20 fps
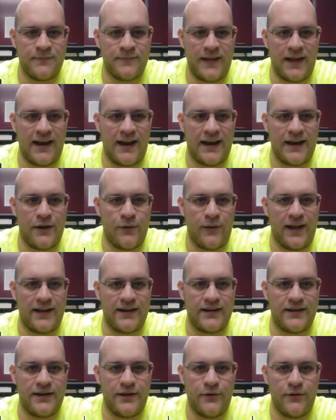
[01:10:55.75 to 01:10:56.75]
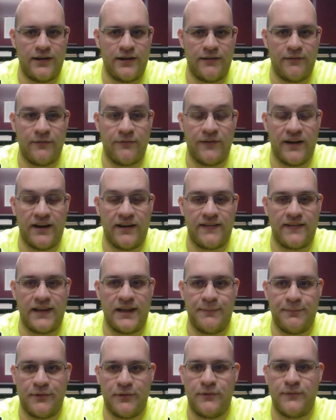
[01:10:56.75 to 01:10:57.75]
now that I know how to do it, it's very
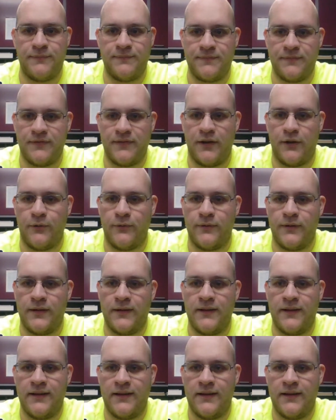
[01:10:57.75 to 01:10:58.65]
simple. So